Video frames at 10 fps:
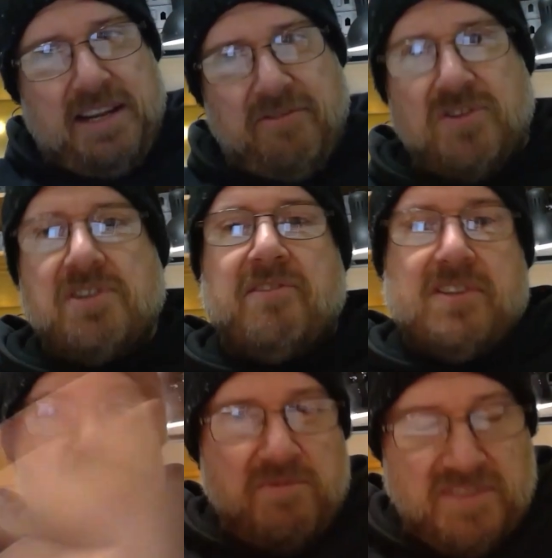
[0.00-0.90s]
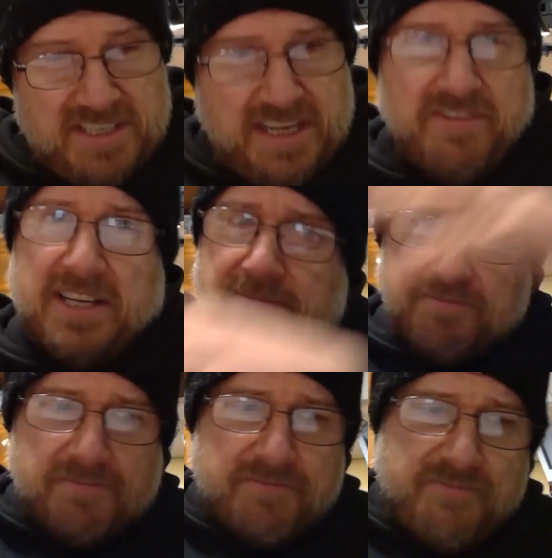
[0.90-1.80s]
for generations, we've discovered it.
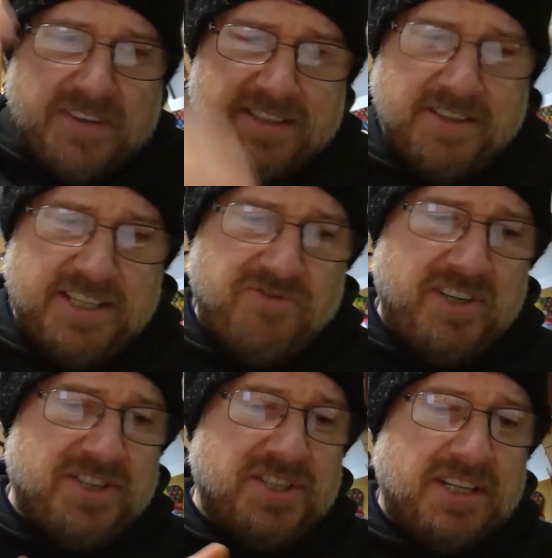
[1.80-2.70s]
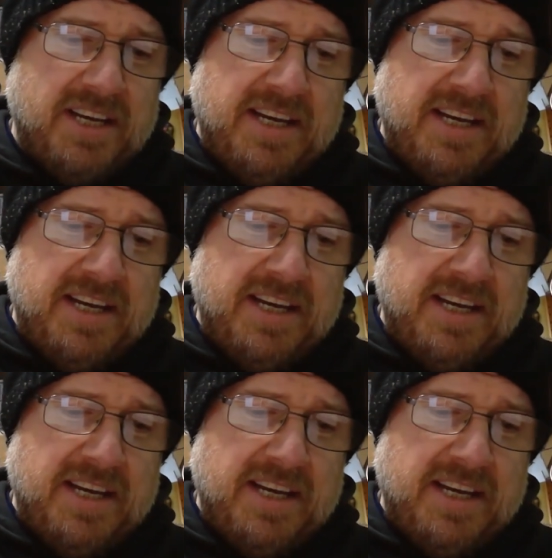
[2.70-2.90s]
So that's religion.